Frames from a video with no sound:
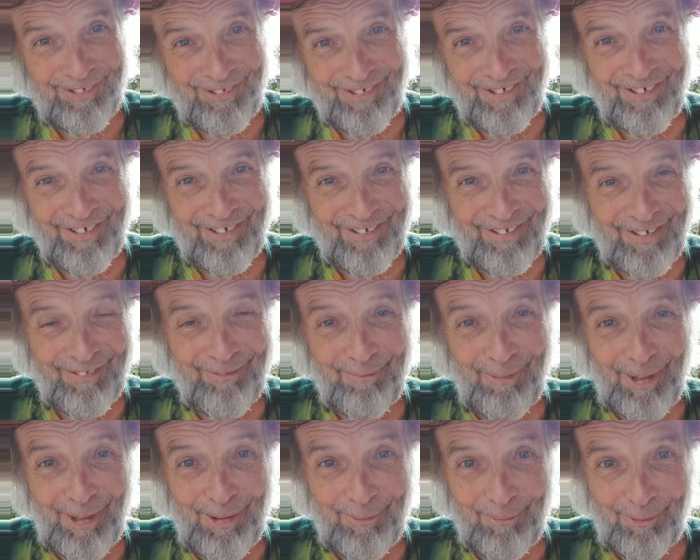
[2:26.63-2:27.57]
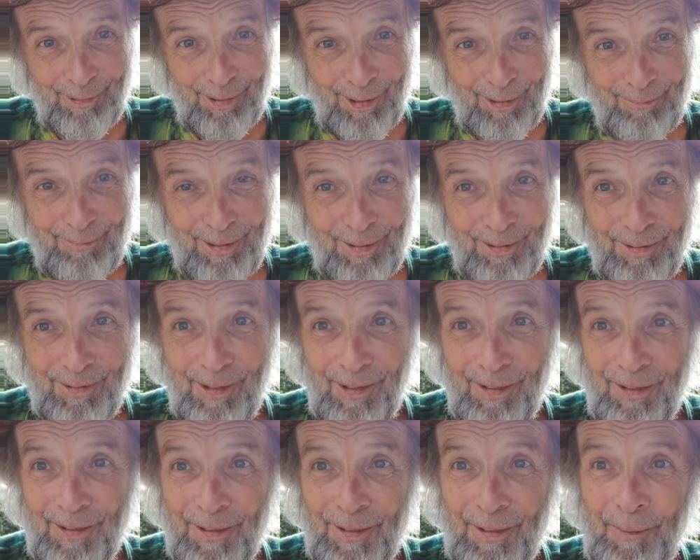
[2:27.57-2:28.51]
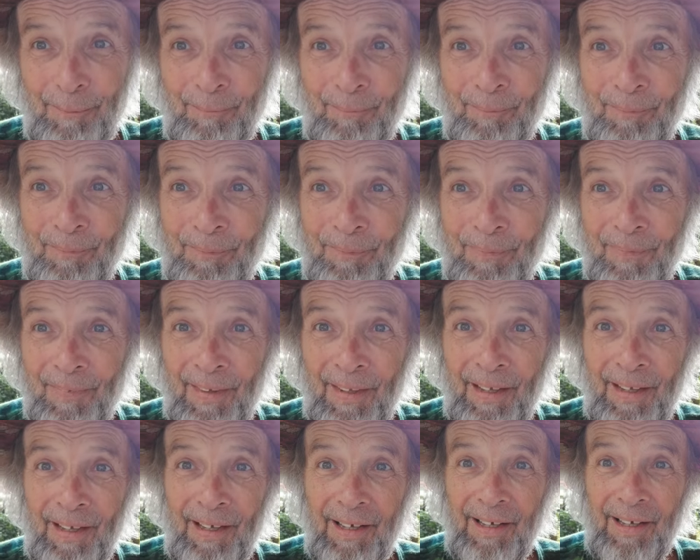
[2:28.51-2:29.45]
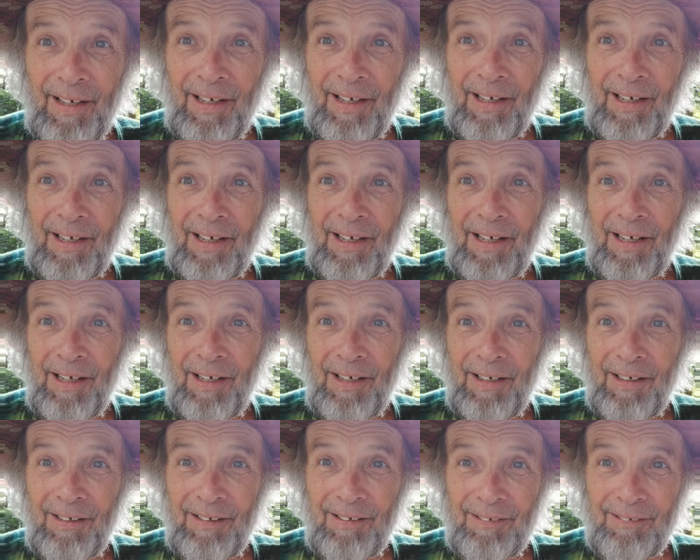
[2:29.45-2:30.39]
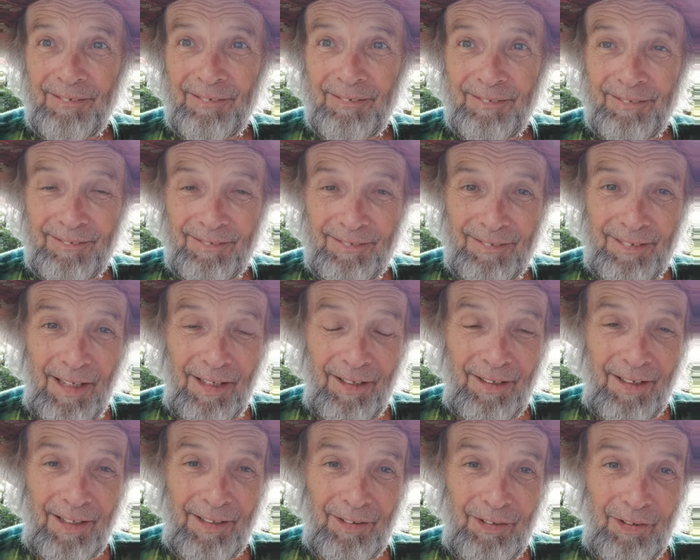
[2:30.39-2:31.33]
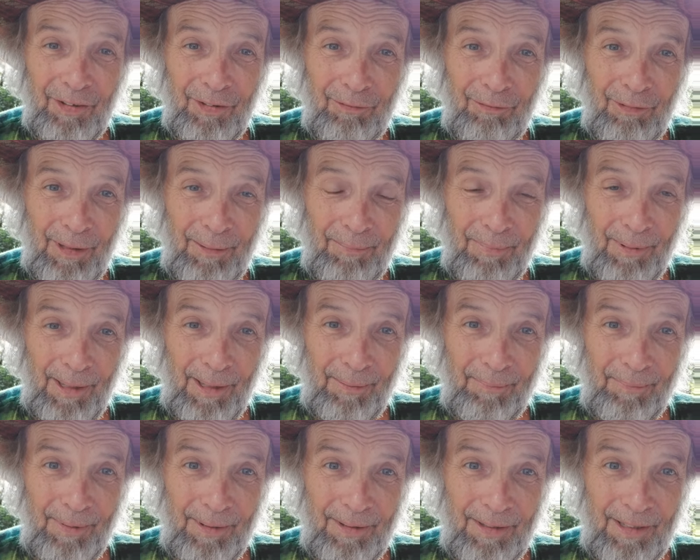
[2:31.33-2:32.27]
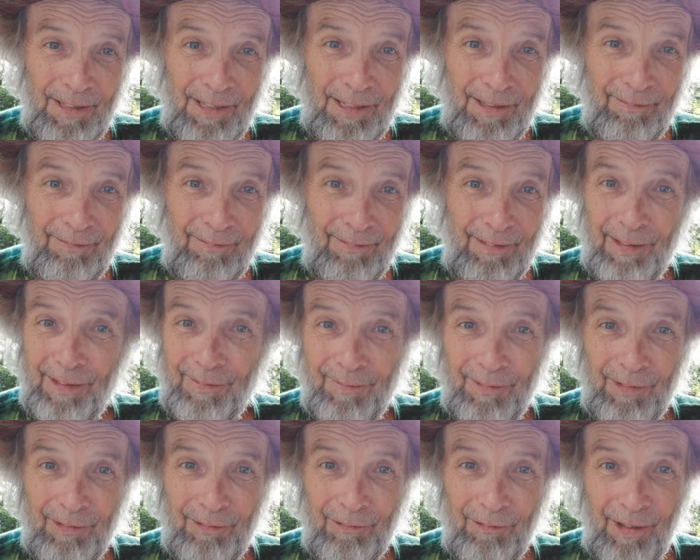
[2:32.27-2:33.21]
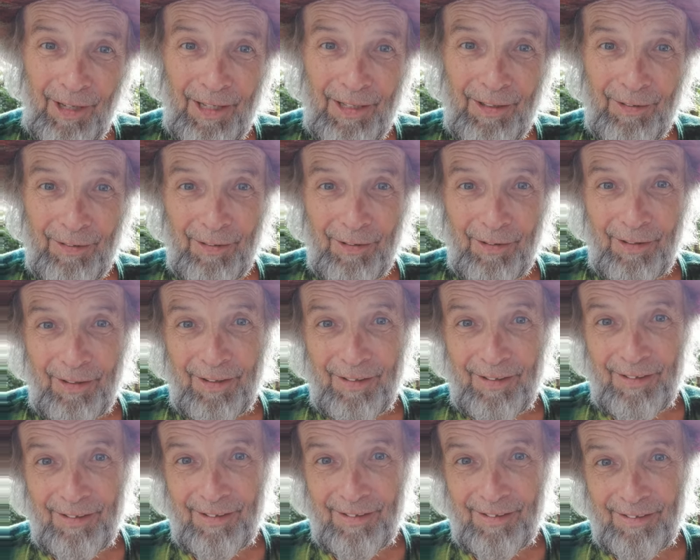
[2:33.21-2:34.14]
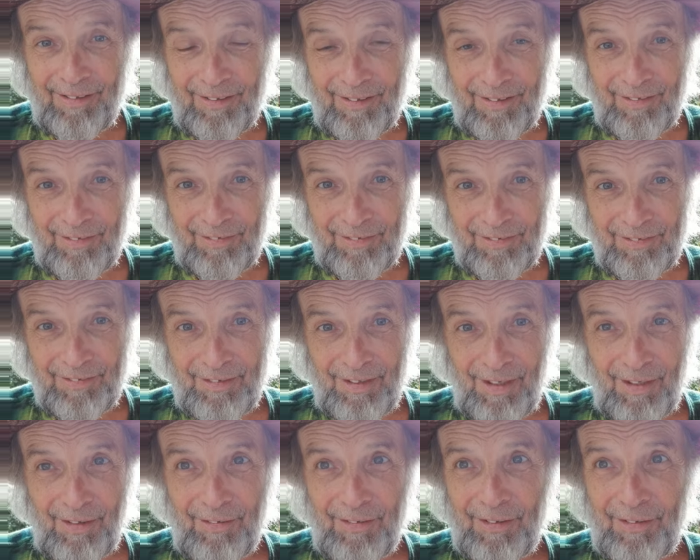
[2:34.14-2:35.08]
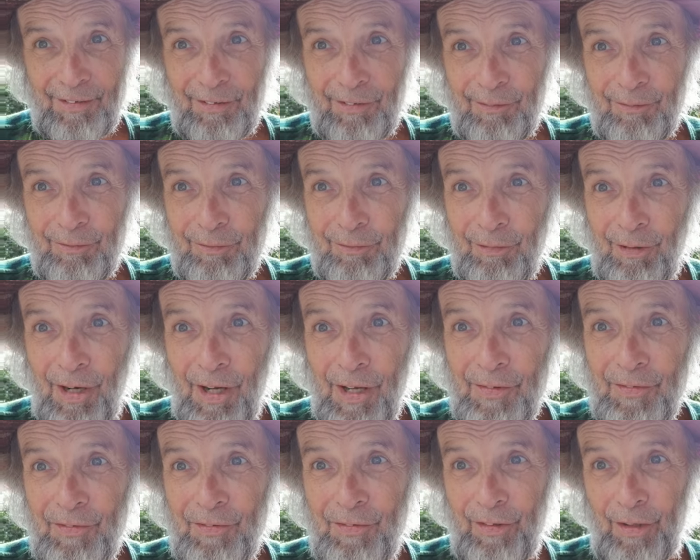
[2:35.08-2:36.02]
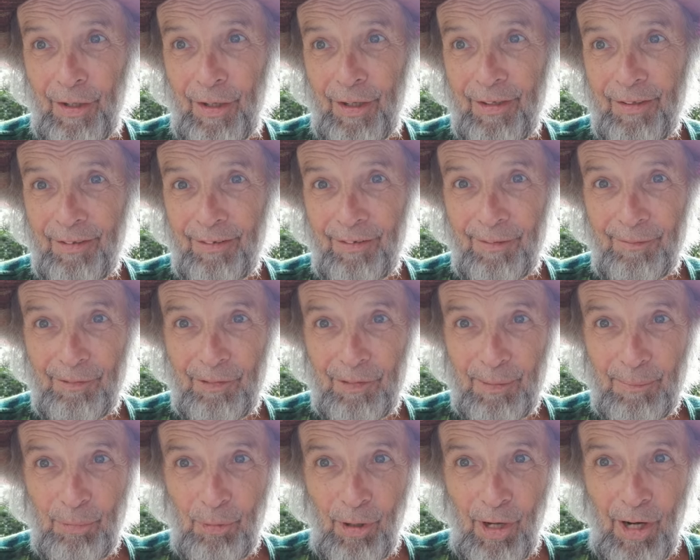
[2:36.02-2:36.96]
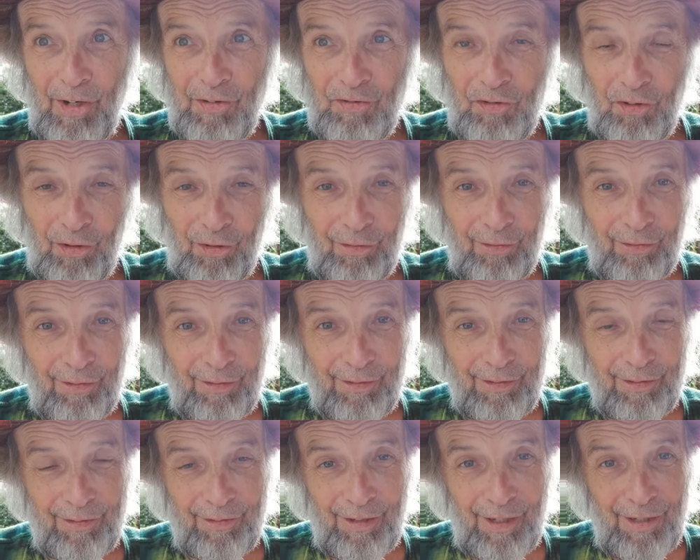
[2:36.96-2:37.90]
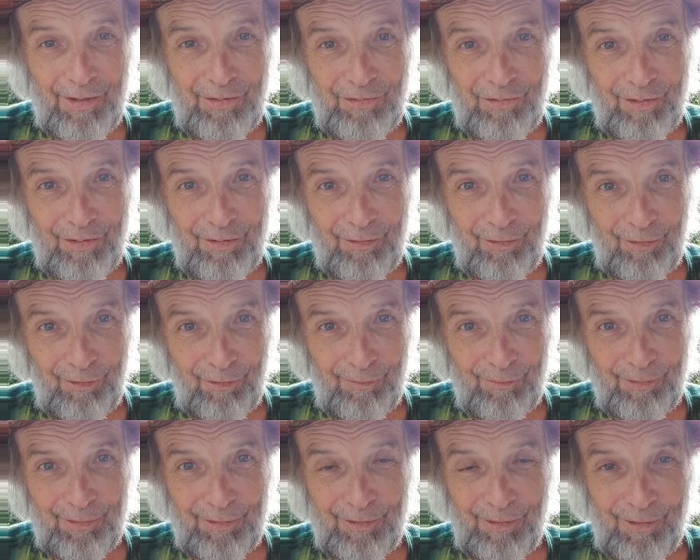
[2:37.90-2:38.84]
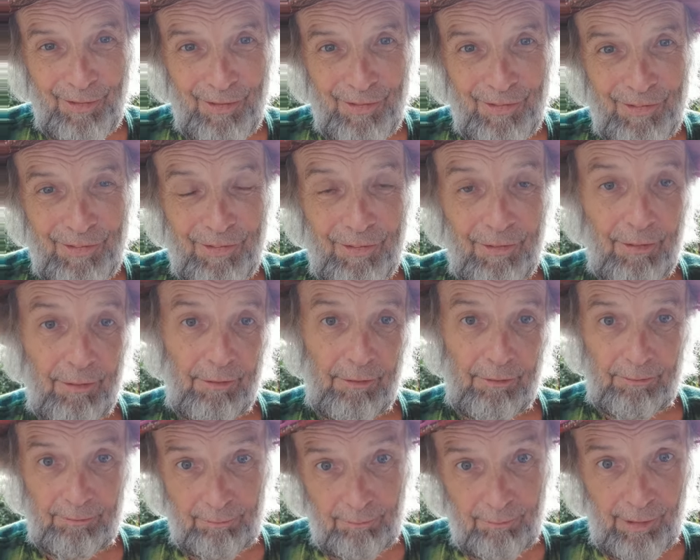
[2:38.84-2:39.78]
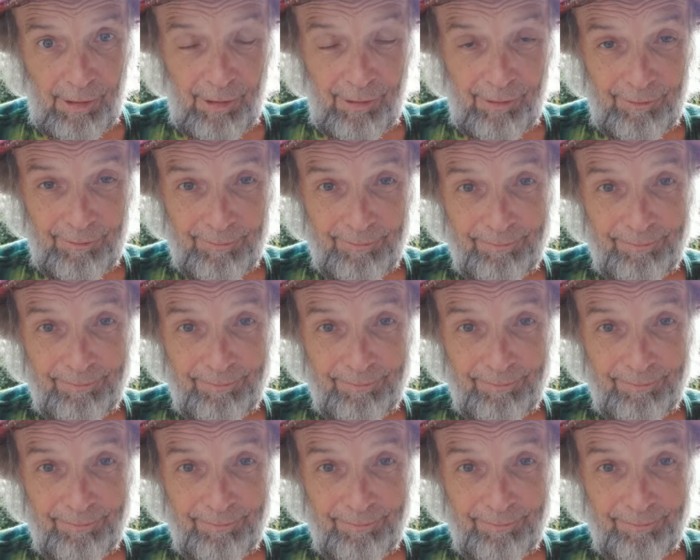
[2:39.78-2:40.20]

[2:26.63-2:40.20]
Yeah, they've made a problem out of nothing. And to whip up an even greater hysterical frenzy of suppression, the nation overlords, well,